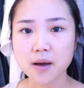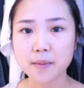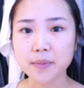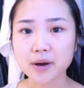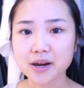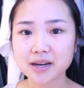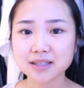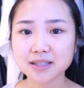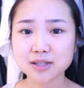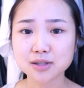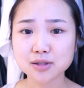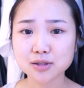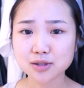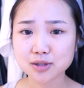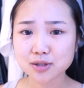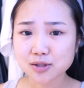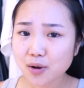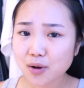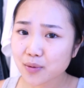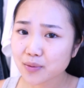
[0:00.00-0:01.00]
But it's
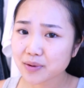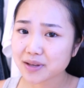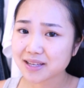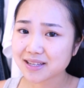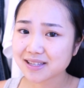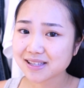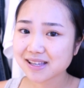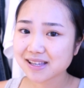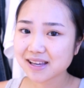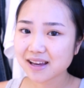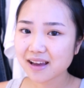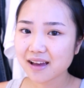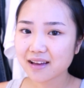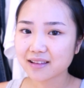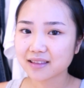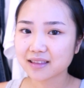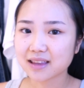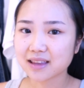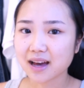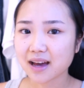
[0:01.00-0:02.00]
so easy
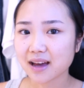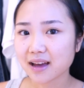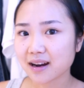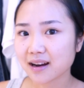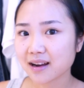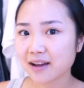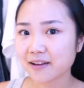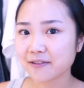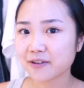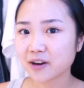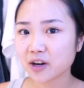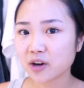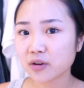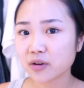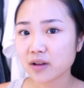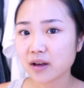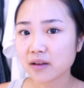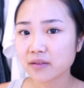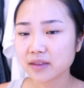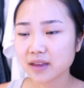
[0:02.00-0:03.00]
that I
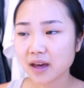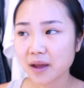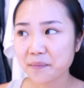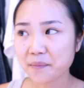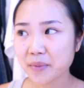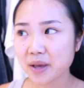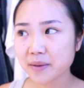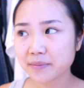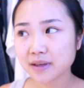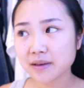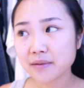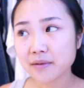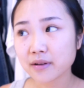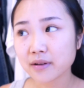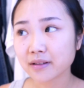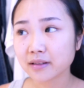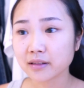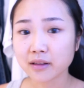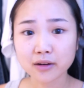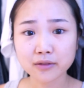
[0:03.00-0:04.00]
figured out that
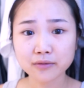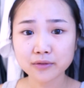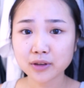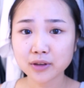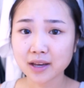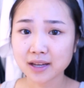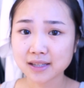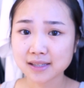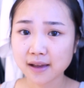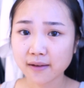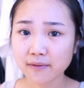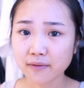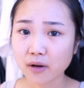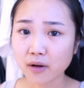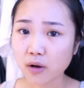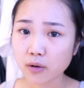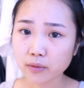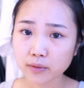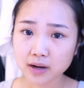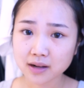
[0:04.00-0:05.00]
maybe a lot of you guys have
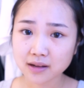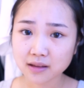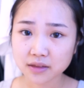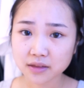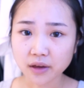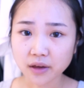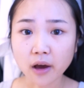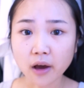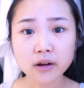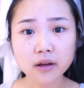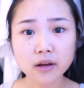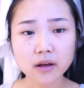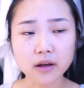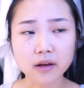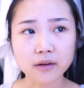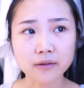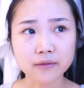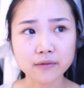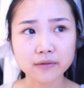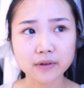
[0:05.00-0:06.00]
already thought
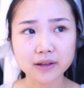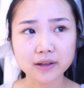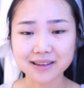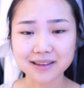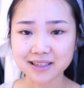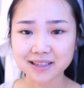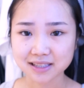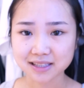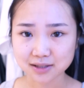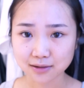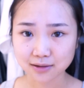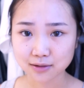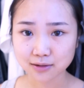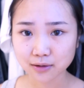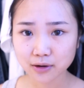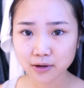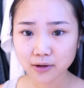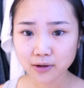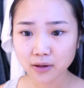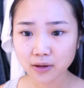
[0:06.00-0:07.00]
of this
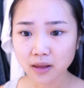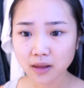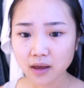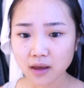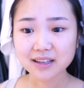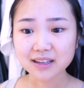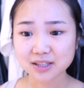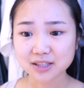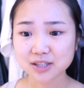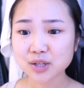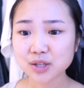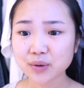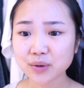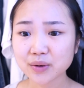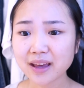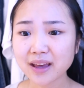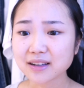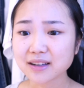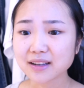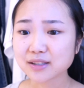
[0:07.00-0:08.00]
tutorial. So
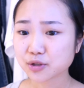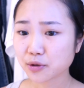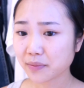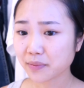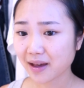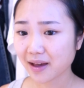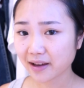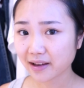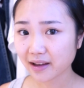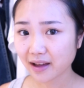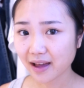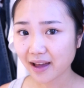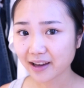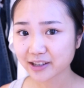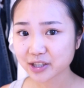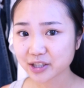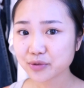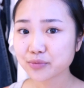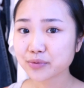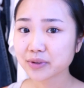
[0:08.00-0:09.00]
yeah, so I'm
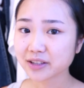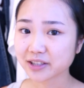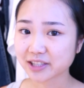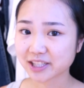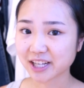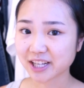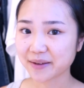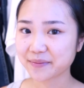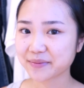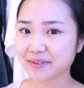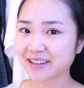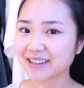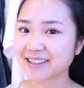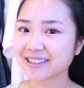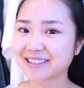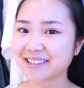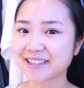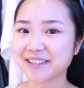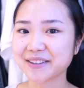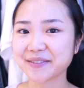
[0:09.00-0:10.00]
actually really ashamed
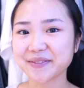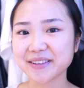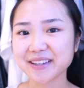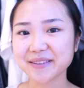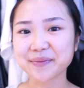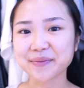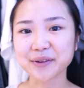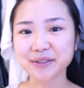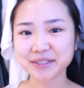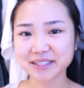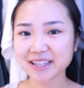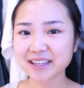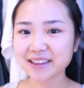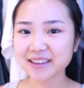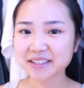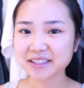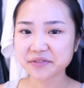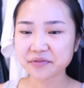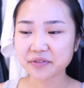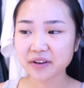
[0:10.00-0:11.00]
to be posting
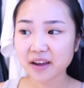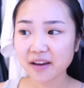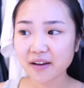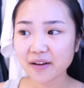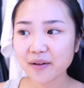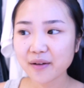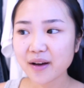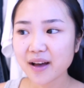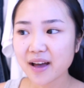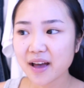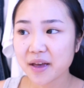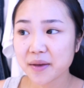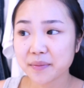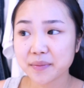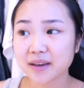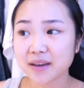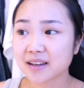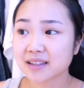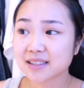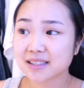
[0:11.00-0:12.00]
this video
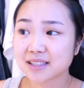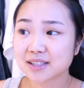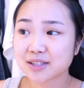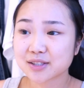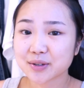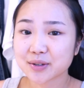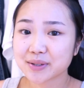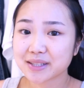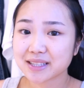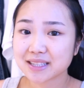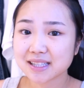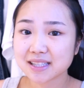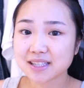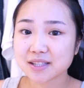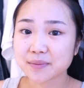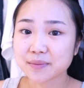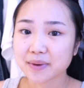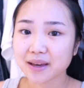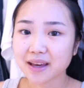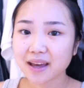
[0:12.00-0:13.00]
because it's so easy
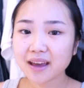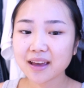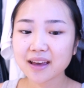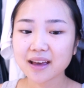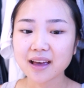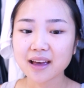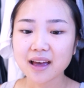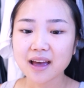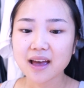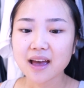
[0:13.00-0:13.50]
to make.